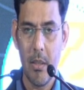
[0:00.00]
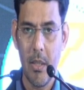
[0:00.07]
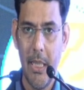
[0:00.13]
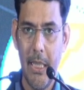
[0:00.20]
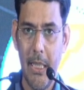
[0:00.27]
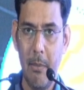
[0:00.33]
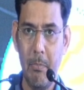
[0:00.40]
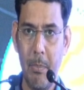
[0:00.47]

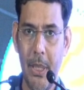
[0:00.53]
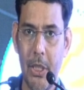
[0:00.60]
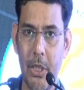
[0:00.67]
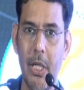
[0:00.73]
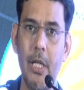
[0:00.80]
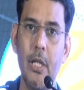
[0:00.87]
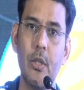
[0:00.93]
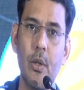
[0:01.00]
In
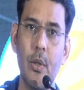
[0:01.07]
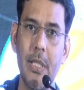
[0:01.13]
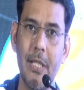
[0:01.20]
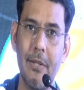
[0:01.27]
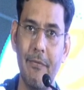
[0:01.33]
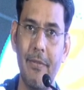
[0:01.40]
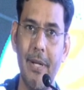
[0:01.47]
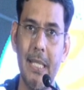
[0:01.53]
patients on
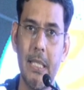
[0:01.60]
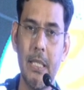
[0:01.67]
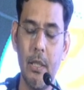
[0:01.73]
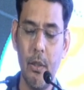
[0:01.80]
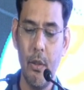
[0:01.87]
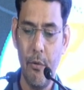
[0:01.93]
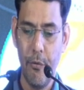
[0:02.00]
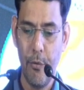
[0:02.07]

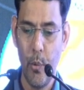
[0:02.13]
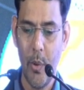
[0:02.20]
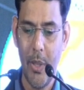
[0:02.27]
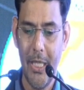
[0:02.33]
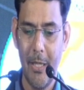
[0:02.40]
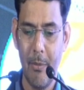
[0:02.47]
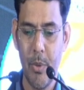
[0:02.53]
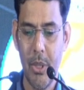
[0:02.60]
simvastatin 40
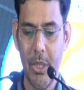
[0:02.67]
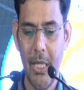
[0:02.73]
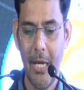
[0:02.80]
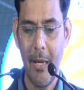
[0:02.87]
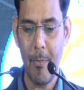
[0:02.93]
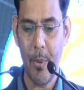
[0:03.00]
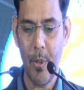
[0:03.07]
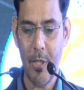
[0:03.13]
mg,
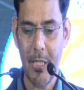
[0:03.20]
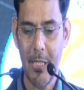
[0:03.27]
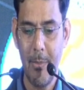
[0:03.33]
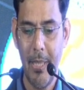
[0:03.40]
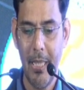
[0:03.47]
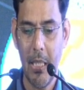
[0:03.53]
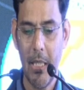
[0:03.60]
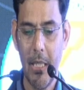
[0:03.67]

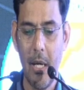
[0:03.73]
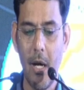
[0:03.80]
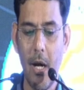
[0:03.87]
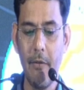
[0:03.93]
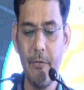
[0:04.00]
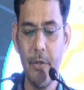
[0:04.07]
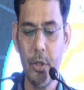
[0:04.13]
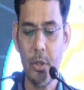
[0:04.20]
approximately
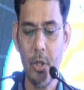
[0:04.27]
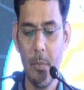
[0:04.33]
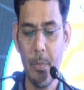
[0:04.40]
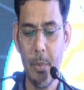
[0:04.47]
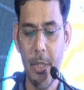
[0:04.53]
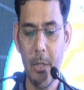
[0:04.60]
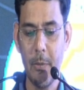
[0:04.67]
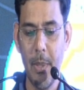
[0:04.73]
half stopped
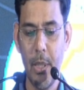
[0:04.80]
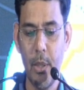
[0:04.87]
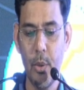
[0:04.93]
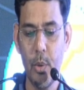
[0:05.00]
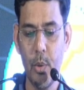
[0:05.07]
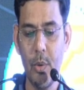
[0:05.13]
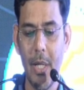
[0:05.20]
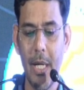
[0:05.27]
treatment
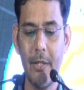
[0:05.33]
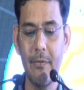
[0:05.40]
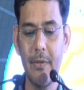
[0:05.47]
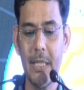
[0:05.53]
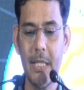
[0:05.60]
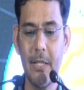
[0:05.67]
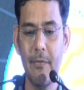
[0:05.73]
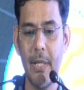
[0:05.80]
due to
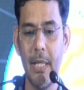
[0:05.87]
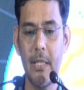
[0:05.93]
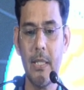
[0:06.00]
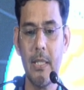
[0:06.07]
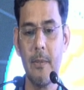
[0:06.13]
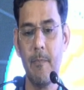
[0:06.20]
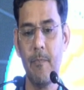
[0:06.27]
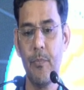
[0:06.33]
adverse
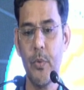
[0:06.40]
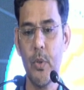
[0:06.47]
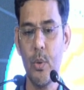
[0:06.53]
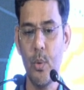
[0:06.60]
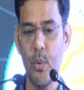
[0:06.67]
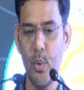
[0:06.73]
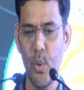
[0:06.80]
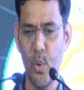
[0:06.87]
events.
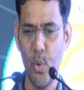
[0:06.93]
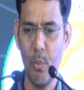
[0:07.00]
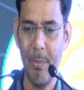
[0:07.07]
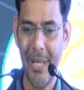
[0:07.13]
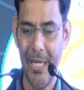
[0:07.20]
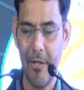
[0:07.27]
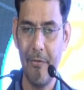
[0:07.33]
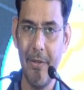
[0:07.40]
So no
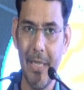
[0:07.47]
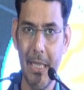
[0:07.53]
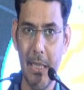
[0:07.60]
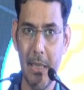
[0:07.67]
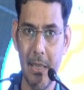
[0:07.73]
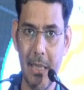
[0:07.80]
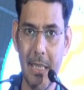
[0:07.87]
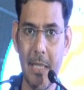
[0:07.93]
benefit
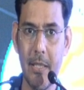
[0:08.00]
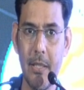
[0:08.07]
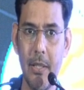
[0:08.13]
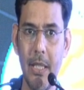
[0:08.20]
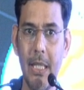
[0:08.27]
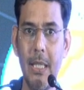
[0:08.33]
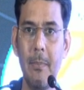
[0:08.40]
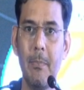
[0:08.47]
in this
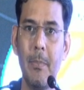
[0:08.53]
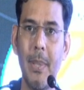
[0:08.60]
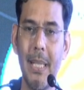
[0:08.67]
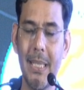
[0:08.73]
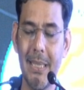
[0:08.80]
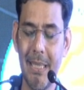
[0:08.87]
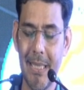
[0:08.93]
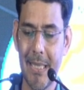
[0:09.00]
study,
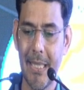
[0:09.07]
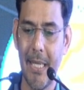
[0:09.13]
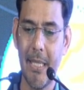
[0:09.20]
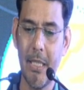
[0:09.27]
but they said